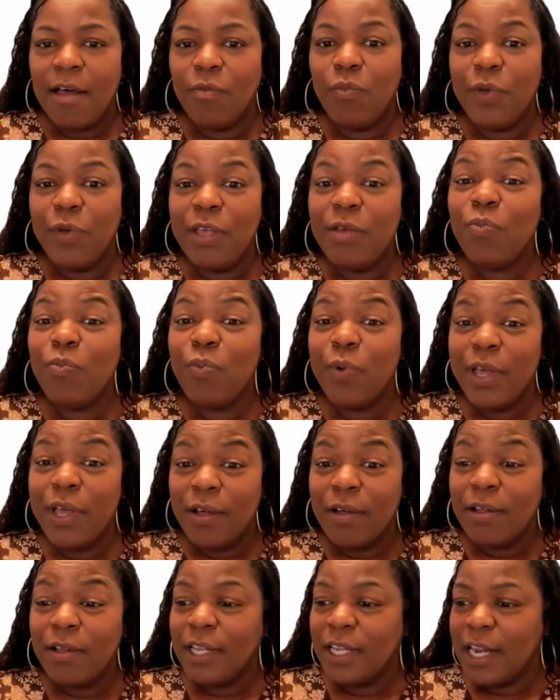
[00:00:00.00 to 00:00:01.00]
We
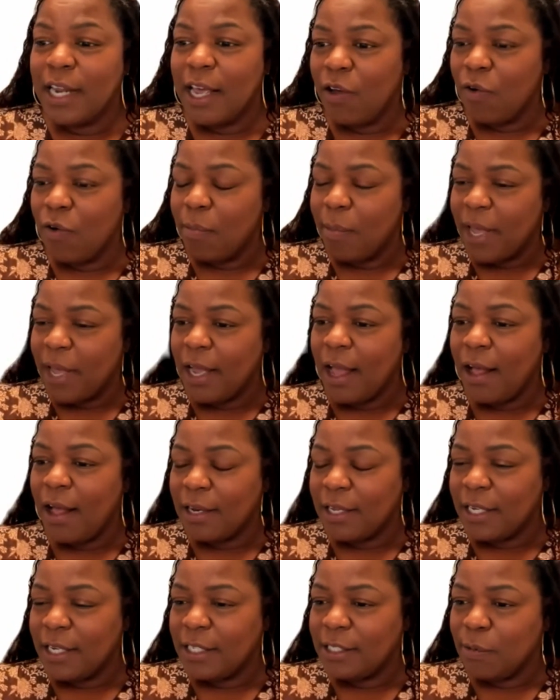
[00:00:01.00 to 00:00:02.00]
will, and I hope my
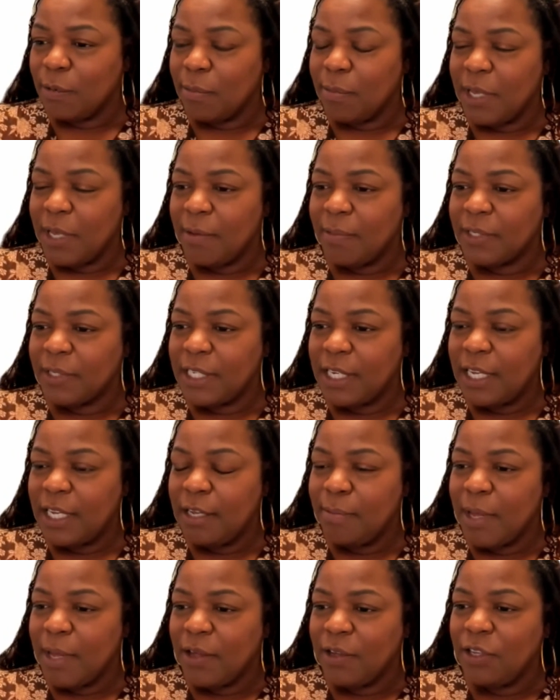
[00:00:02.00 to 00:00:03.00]
colleagues will be able to
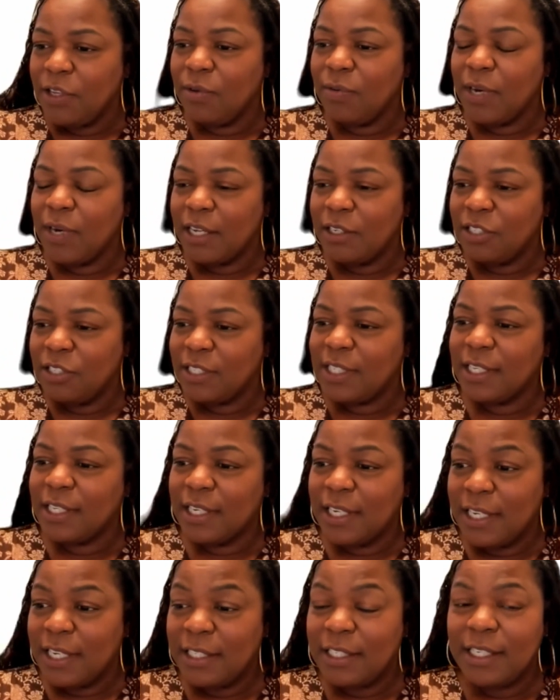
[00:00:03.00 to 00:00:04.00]
email you not just the
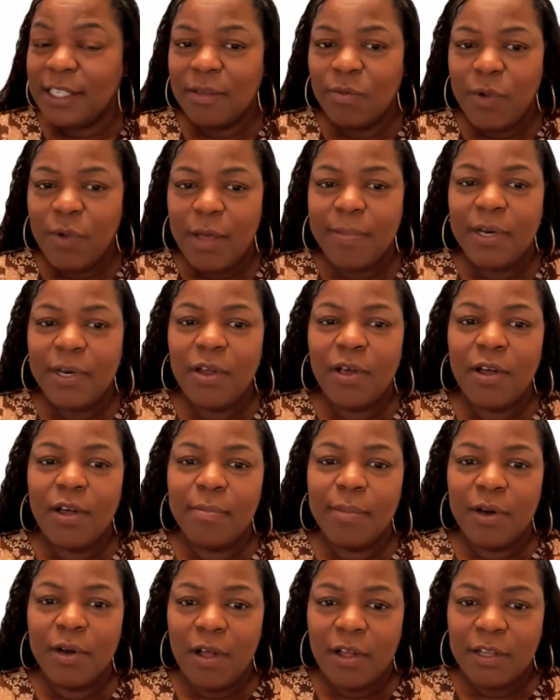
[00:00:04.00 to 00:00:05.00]
link to the
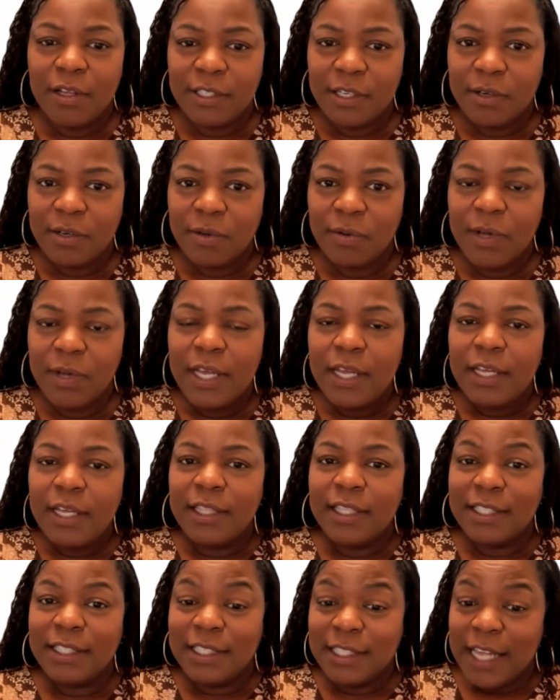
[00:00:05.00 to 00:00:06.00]
webinar, but also
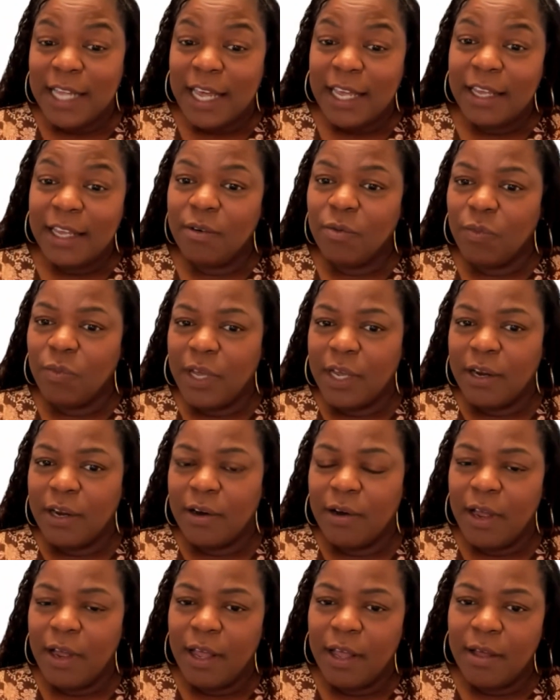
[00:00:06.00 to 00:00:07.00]
the site
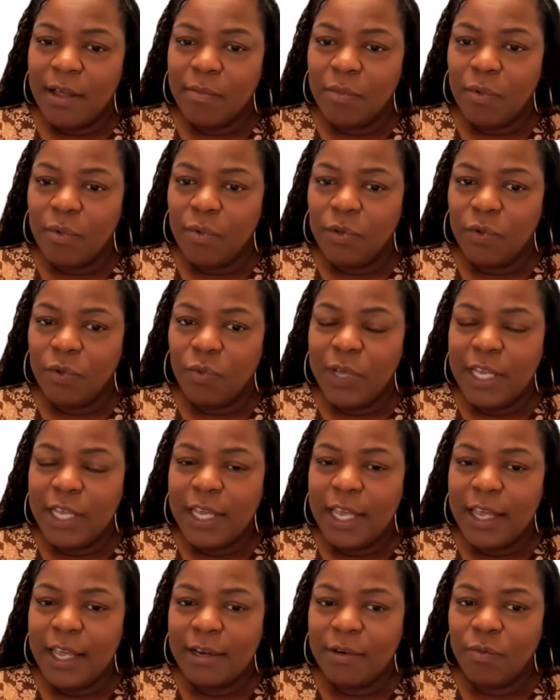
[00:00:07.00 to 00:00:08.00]
where we
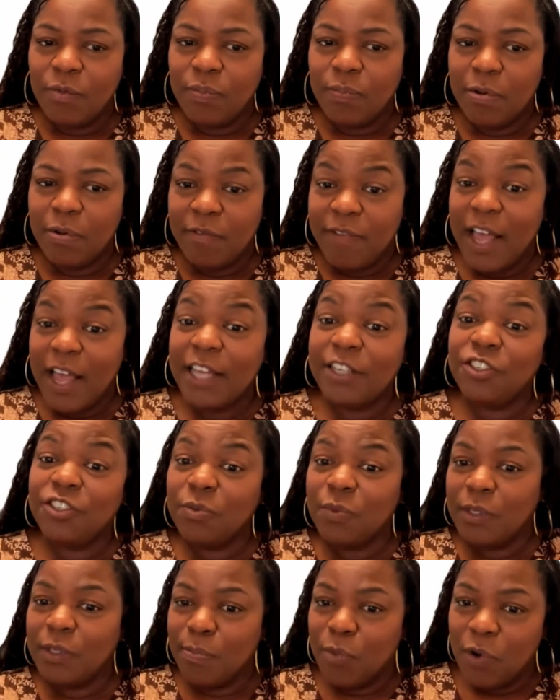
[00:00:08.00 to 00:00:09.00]
can provide
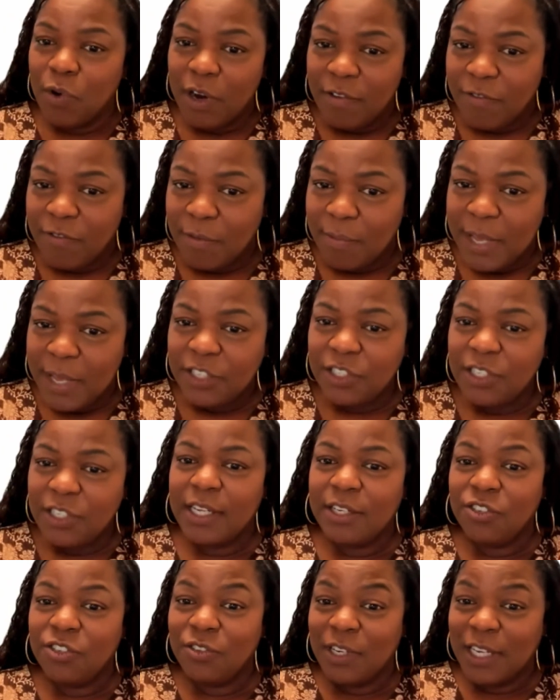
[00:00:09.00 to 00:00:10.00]
you with more information
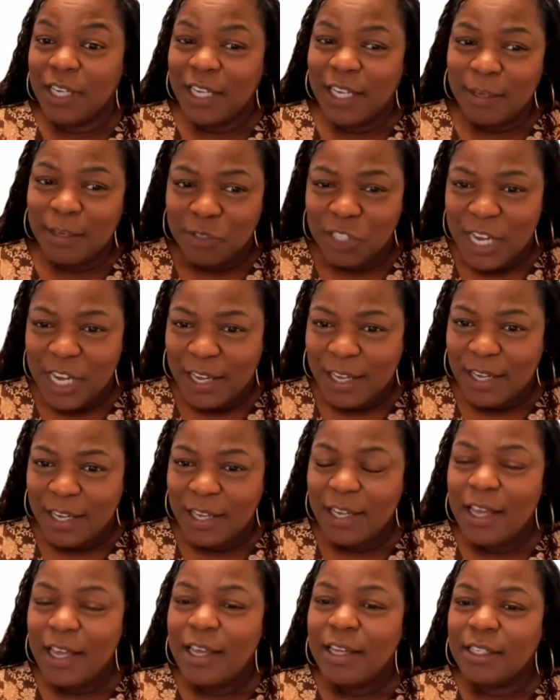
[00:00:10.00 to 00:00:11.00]
that you can keep
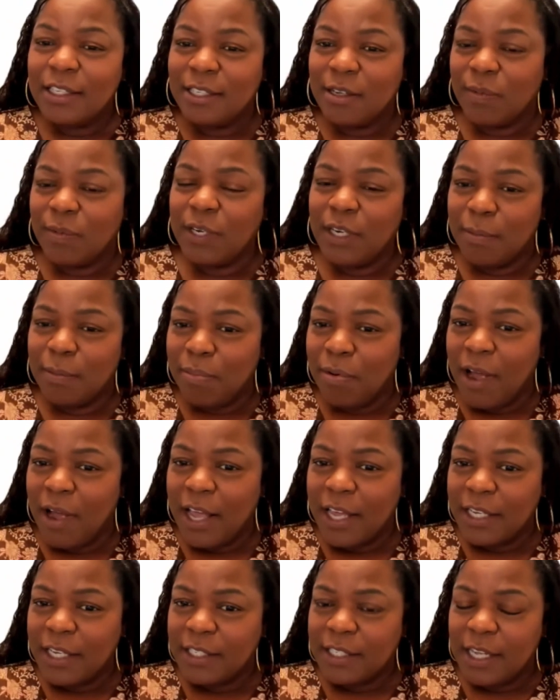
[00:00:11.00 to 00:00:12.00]
checking. So when the
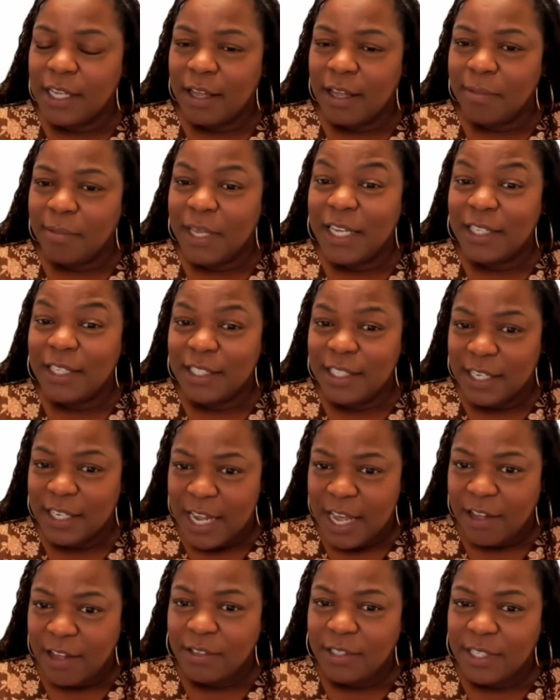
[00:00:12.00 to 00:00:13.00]
prize is
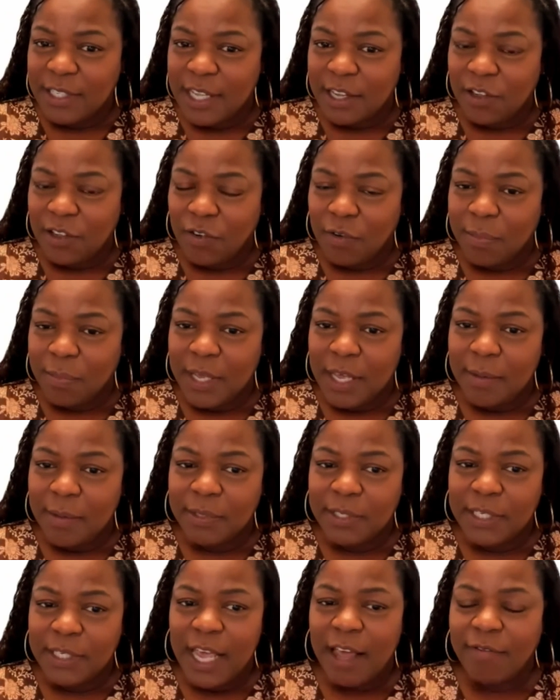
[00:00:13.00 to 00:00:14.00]
announced, that you'll be
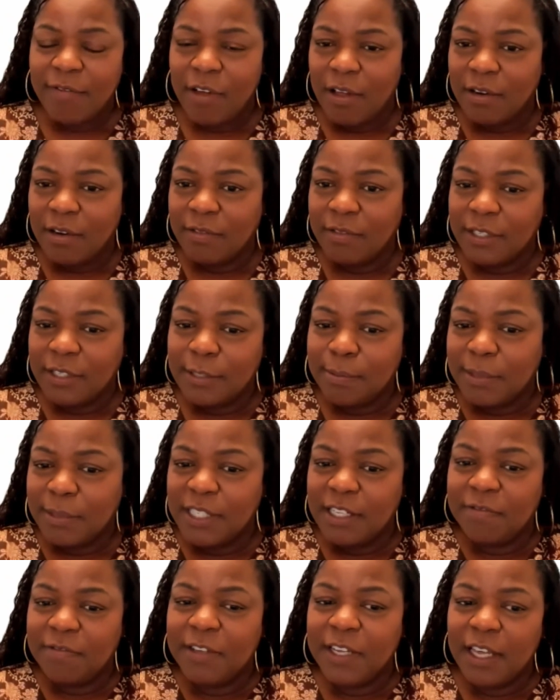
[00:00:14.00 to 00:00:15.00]
able to have all of the
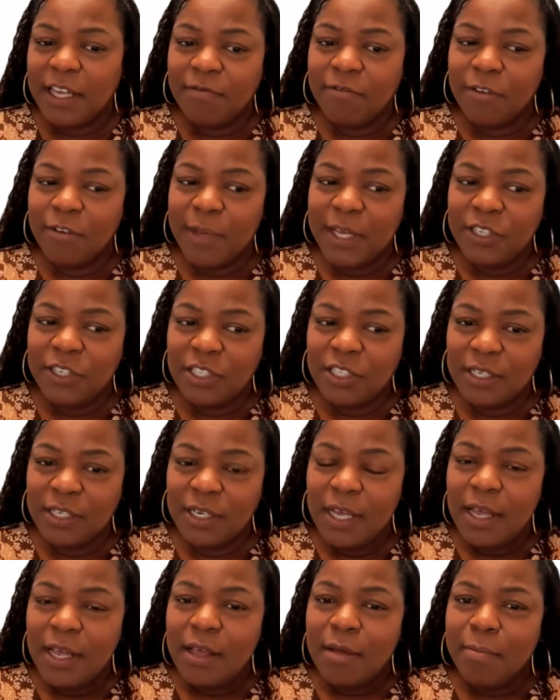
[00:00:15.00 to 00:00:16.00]
specific information.